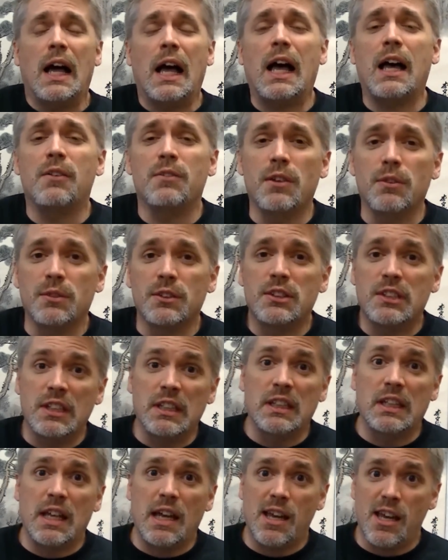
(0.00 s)
I've even
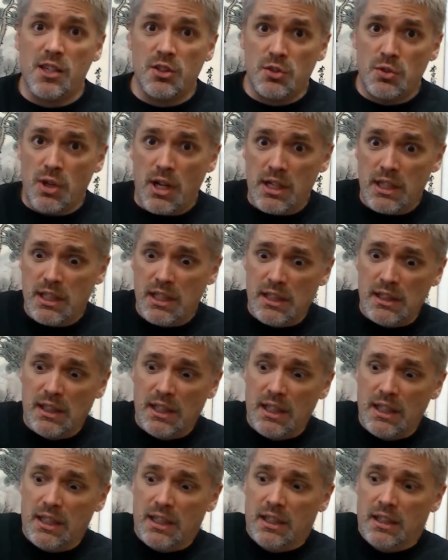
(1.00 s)
seen guys try to get,
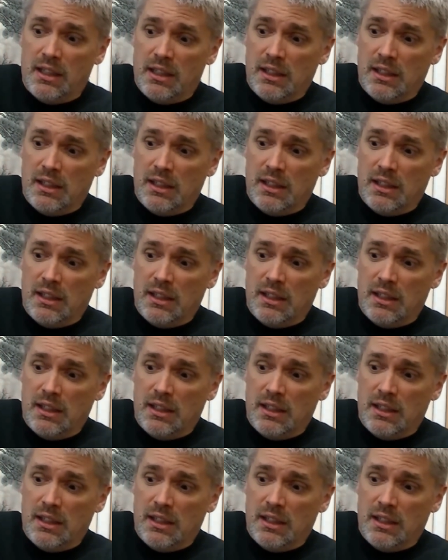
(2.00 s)
like,